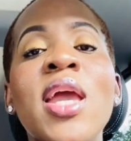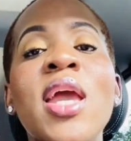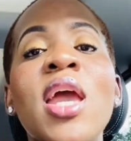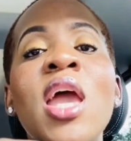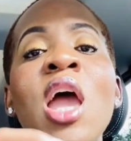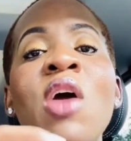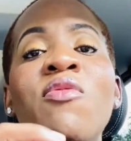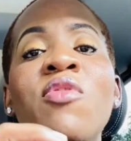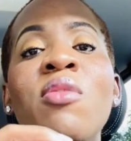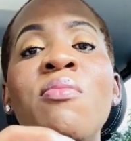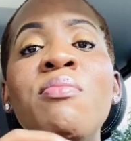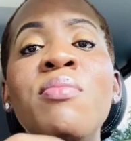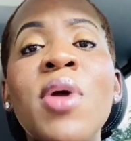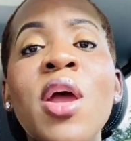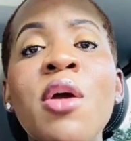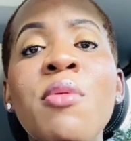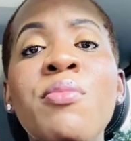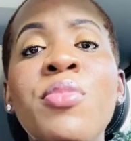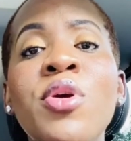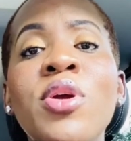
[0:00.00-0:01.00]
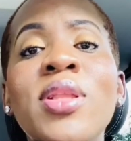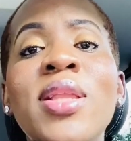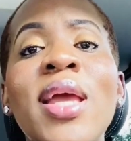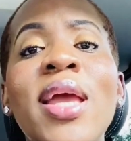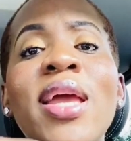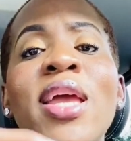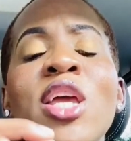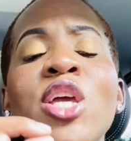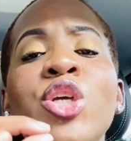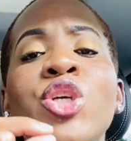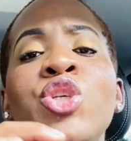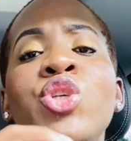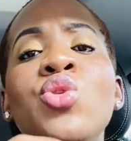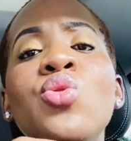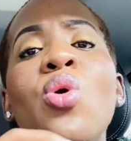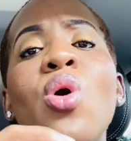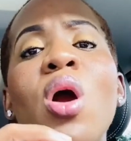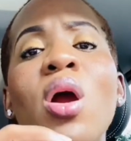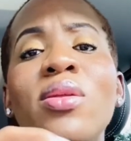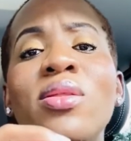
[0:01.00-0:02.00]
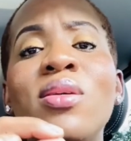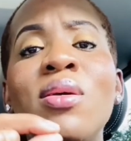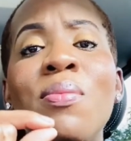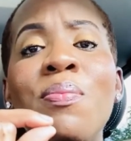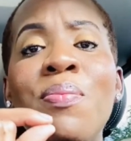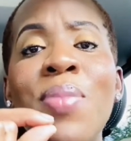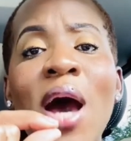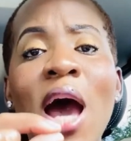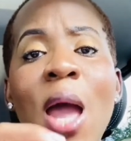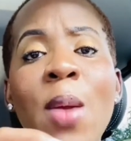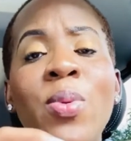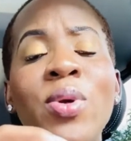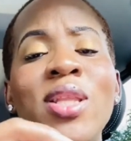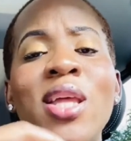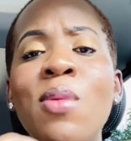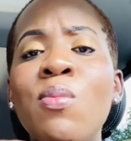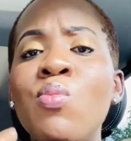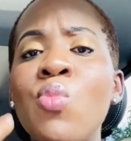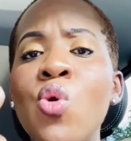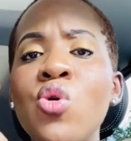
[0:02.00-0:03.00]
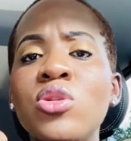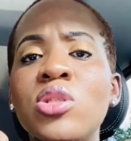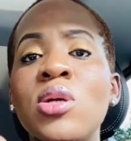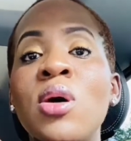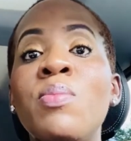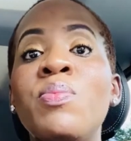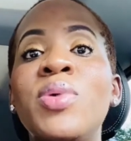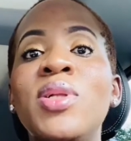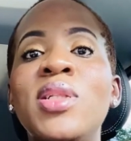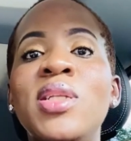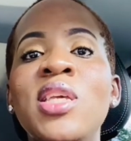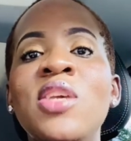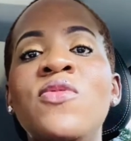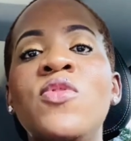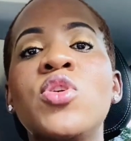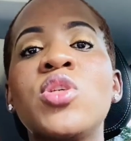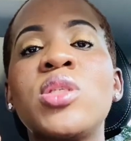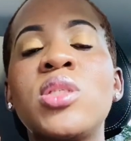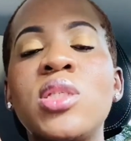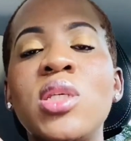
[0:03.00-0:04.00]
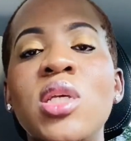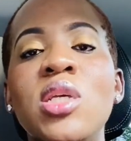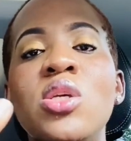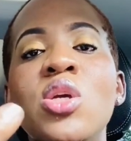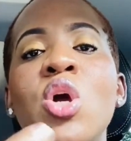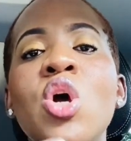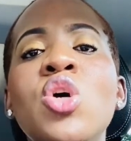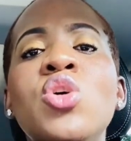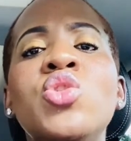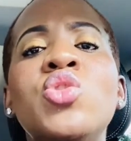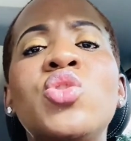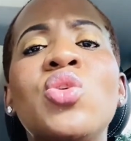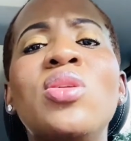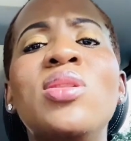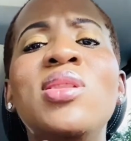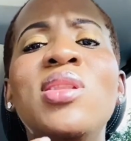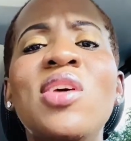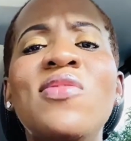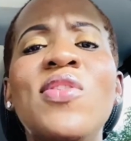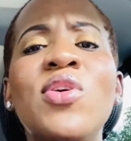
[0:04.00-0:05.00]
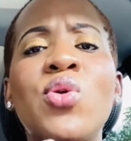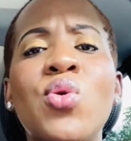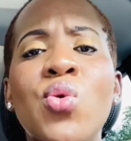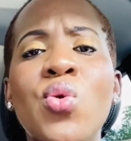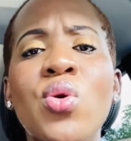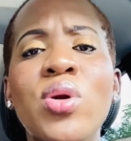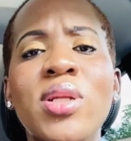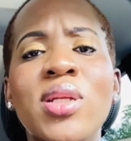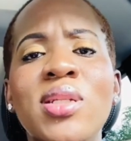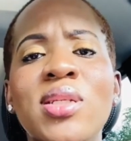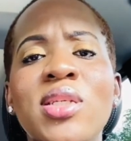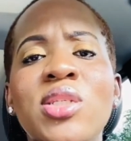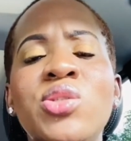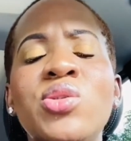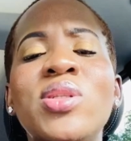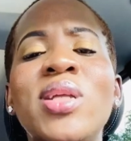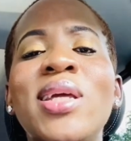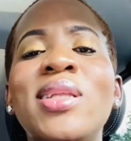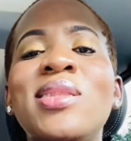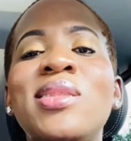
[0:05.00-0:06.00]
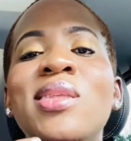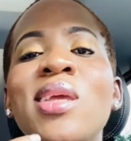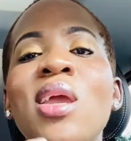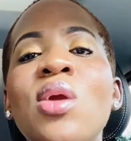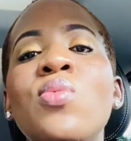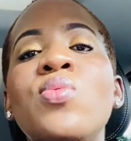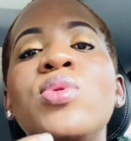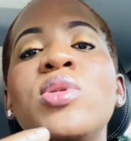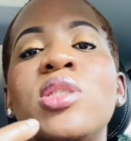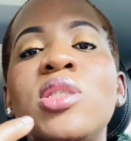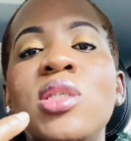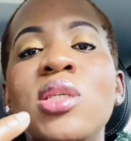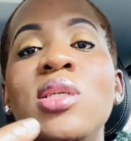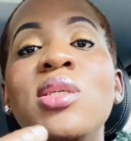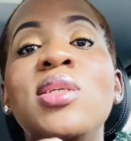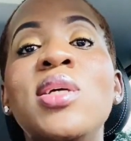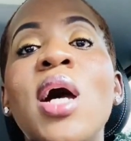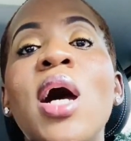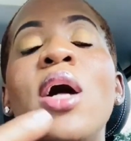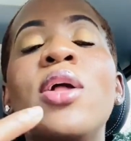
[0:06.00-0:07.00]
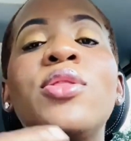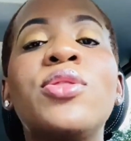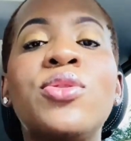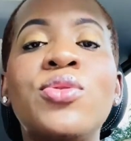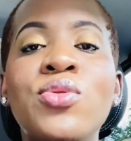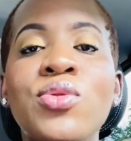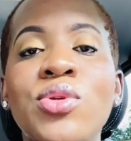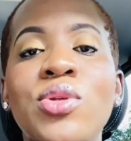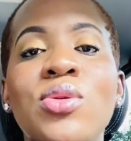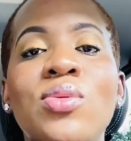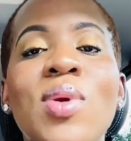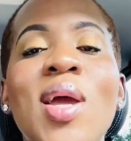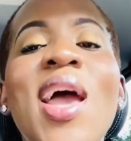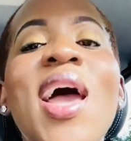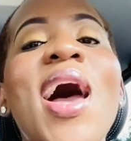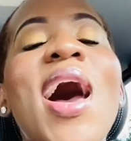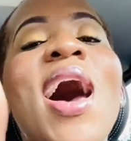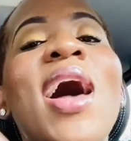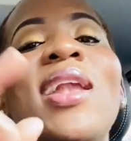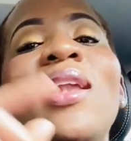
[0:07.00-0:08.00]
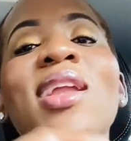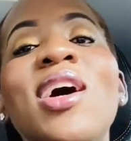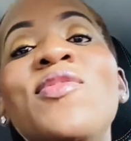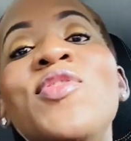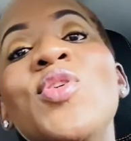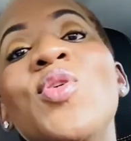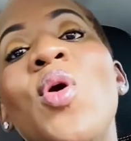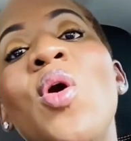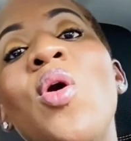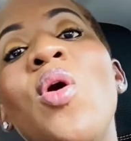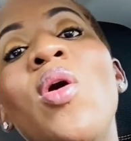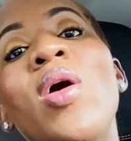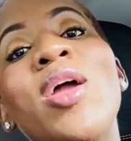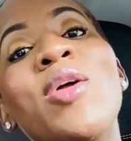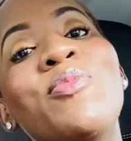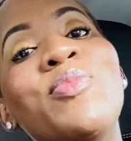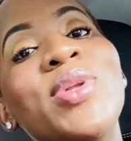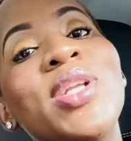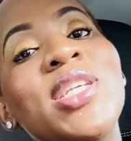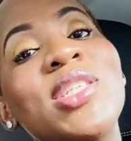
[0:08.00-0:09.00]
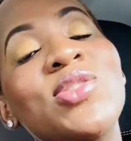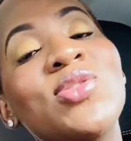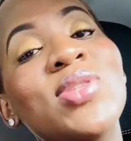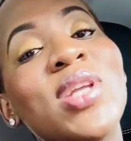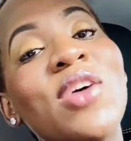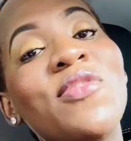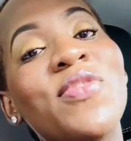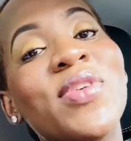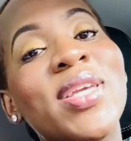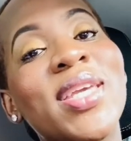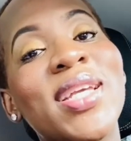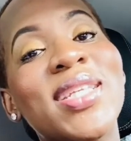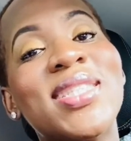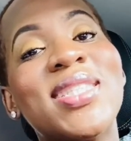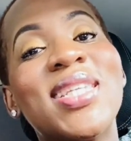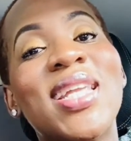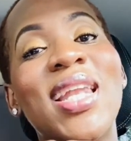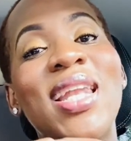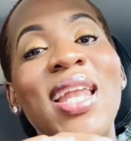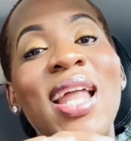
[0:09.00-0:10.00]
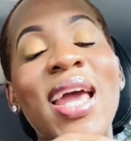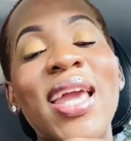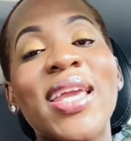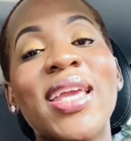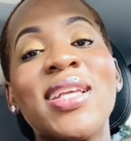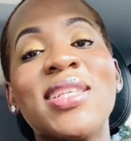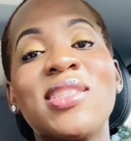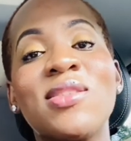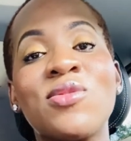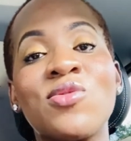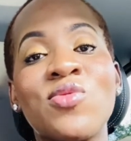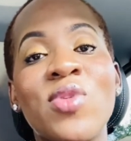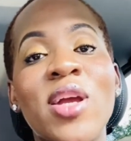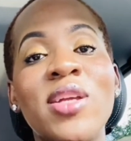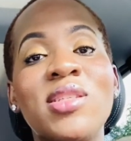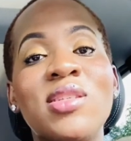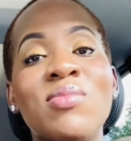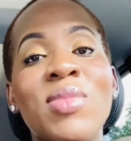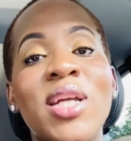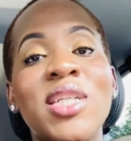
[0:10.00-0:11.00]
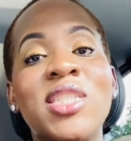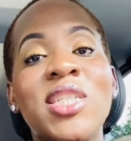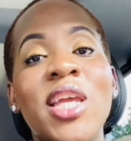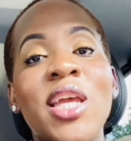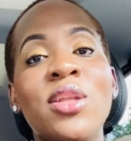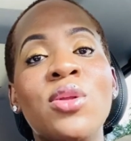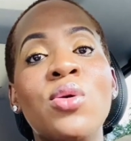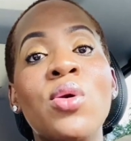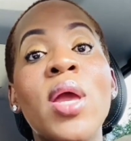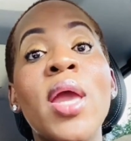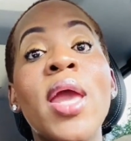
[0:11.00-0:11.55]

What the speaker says: And remember that you are the Bible that most unbelievers see. So live accordingly so that they will see God through you. I love you all. And please do not forget to like and subscribe to my channel.